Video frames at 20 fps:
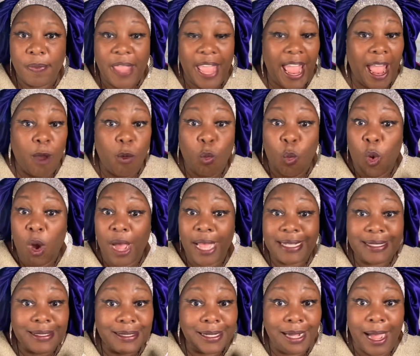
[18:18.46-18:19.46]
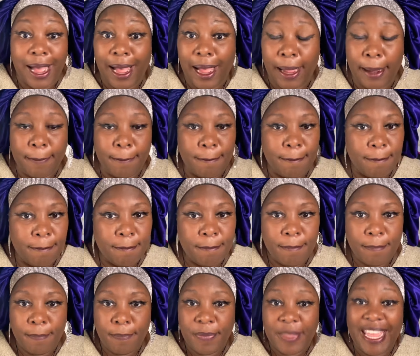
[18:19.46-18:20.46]
at one time.
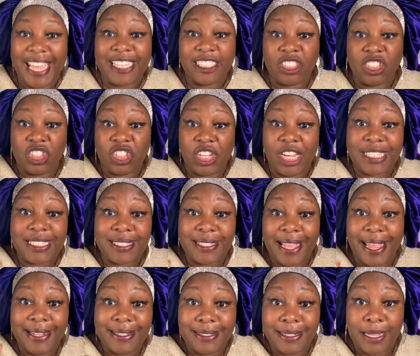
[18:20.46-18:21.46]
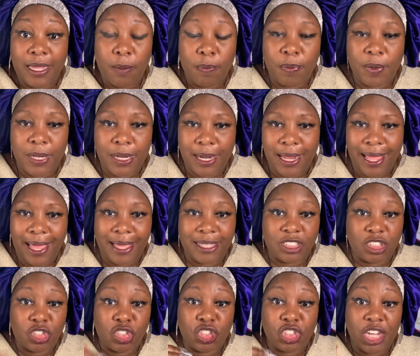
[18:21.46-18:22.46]
It's just that deep.
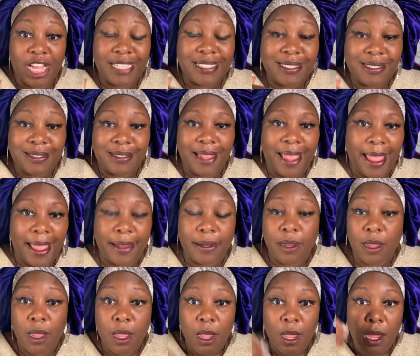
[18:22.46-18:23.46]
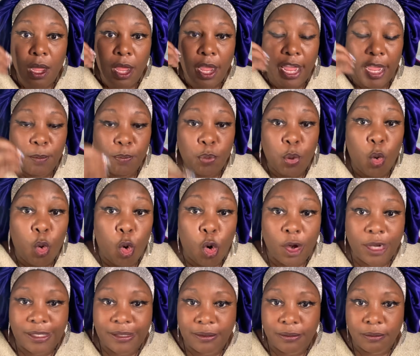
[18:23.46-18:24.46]
It's just that
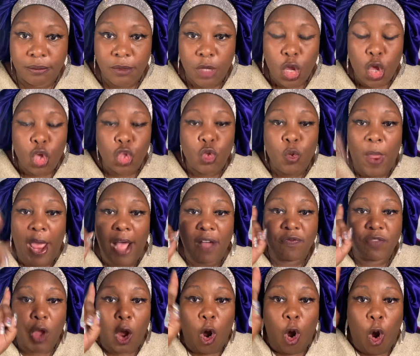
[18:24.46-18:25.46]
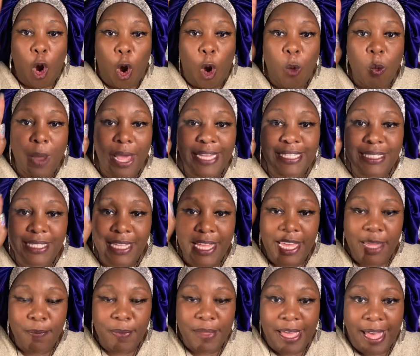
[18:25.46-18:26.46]
important. You have to always
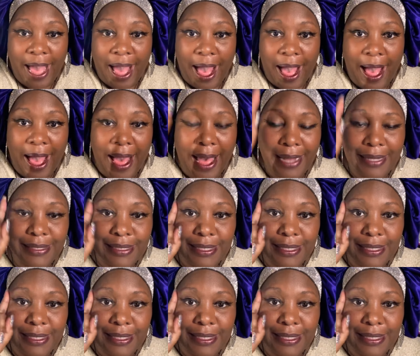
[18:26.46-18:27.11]
keep God